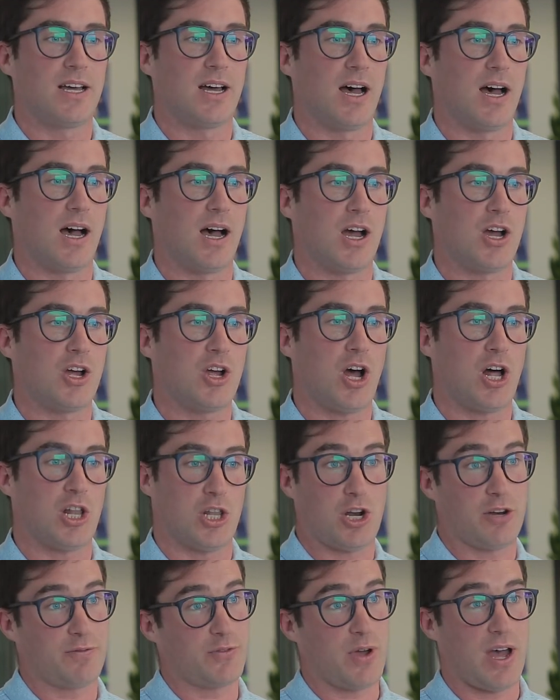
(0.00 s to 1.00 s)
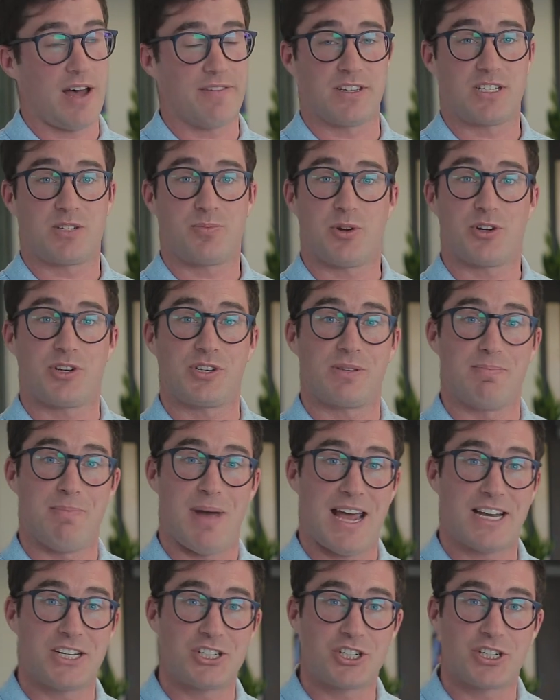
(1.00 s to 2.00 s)
a lot of you have experience
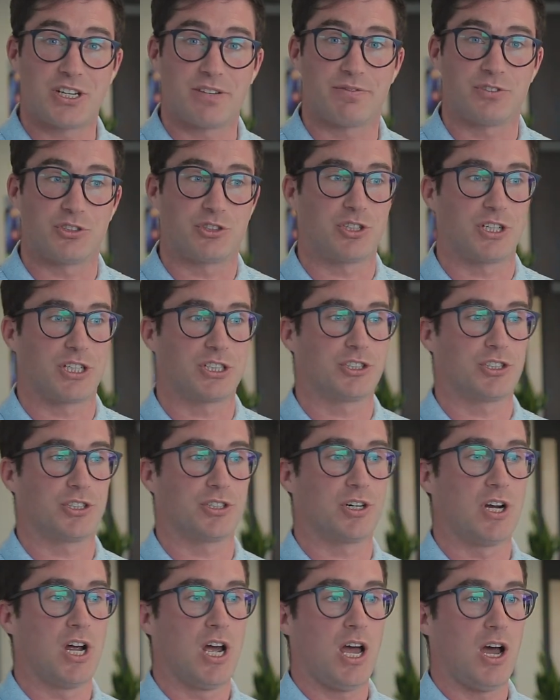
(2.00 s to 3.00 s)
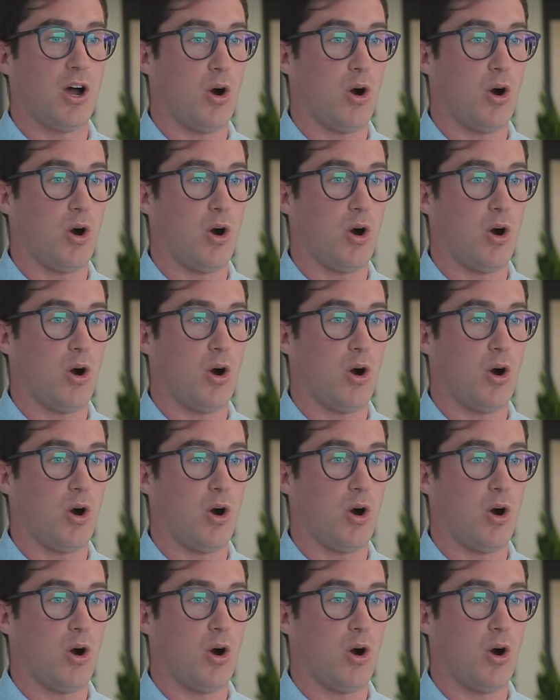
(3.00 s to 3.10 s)
managing infrastructure